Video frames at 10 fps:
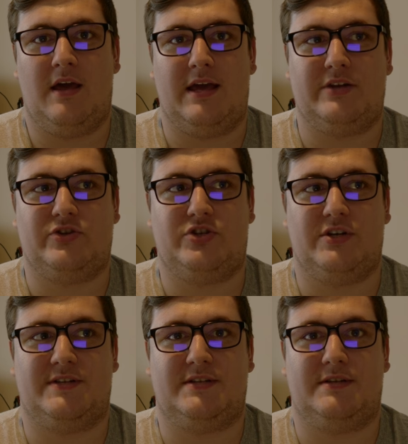It's
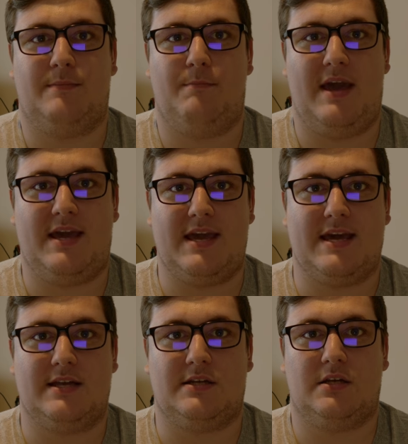just making
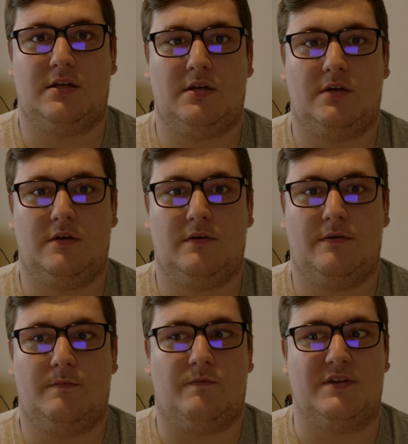it
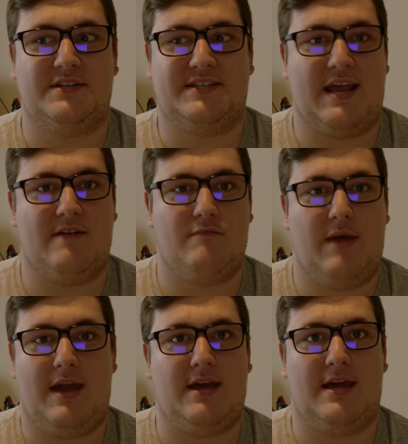for the sake of
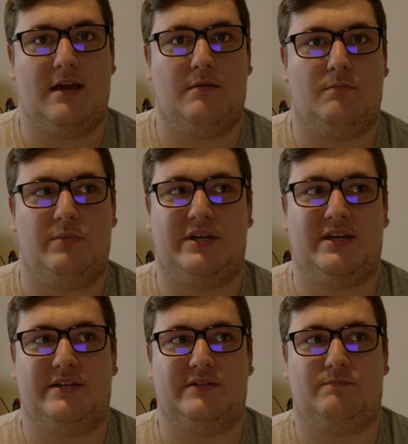making it
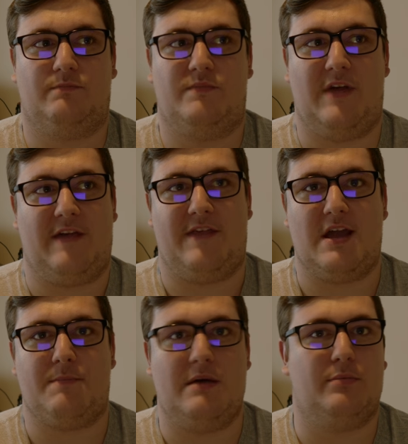because they
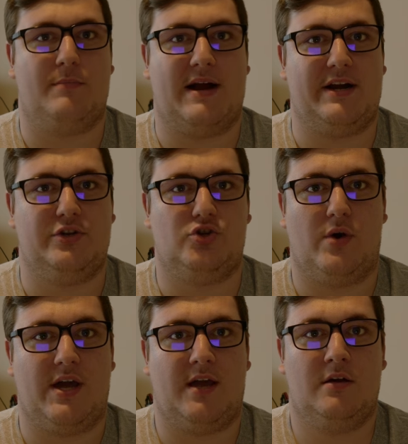think people might
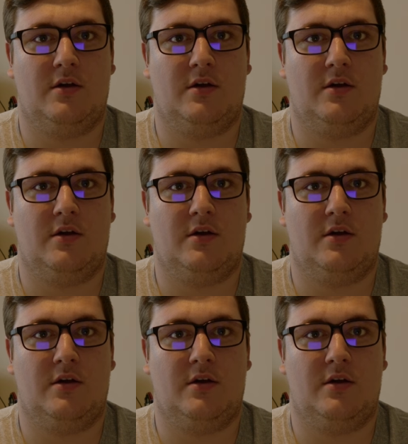enjoy